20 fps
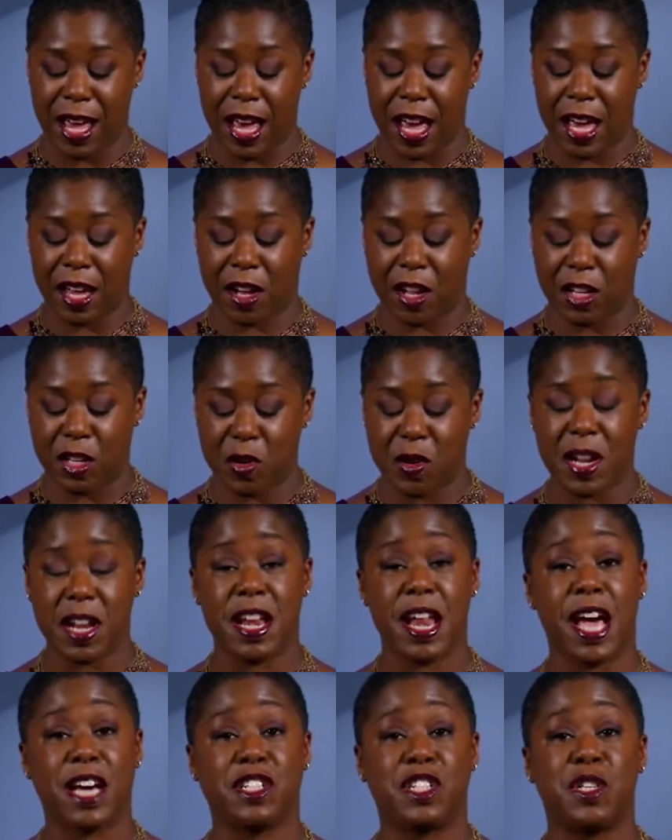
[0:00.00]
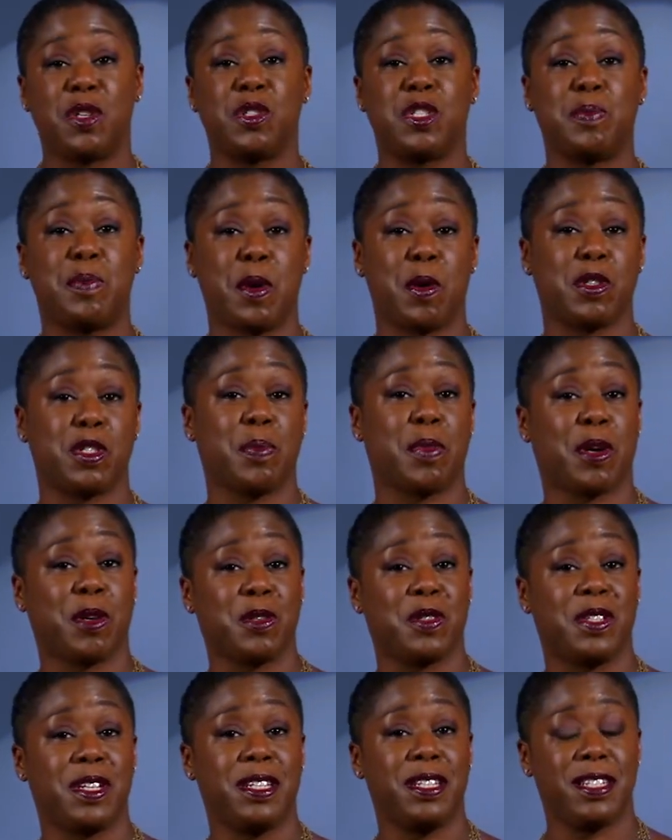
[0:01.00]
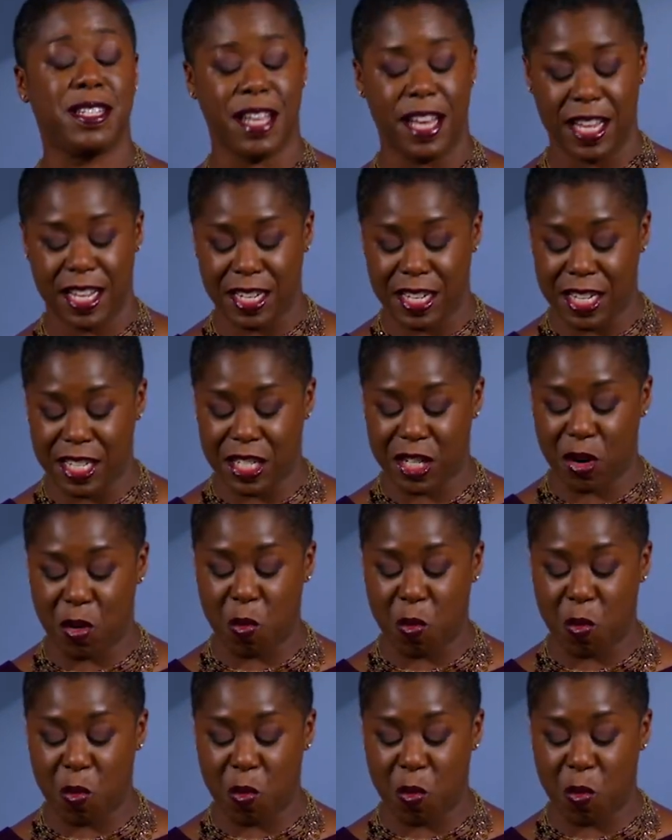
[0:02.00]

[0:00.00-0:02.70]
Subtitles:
including national spokespersons Denzel